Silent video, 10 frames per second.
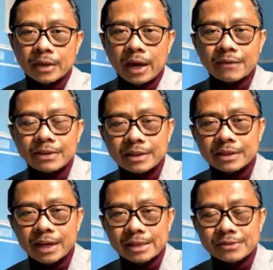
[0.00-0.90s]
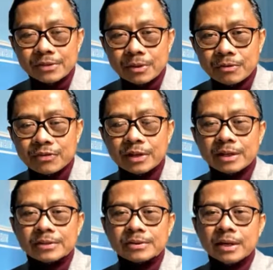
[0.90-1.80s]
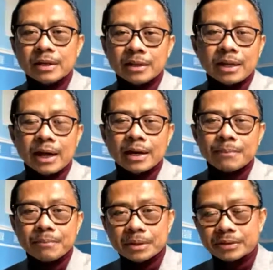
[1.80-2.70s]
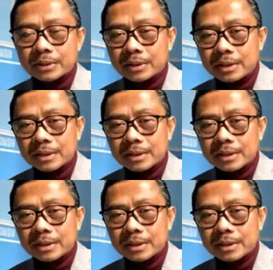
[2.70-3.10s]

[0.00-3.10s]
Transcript: having that feeling that I am better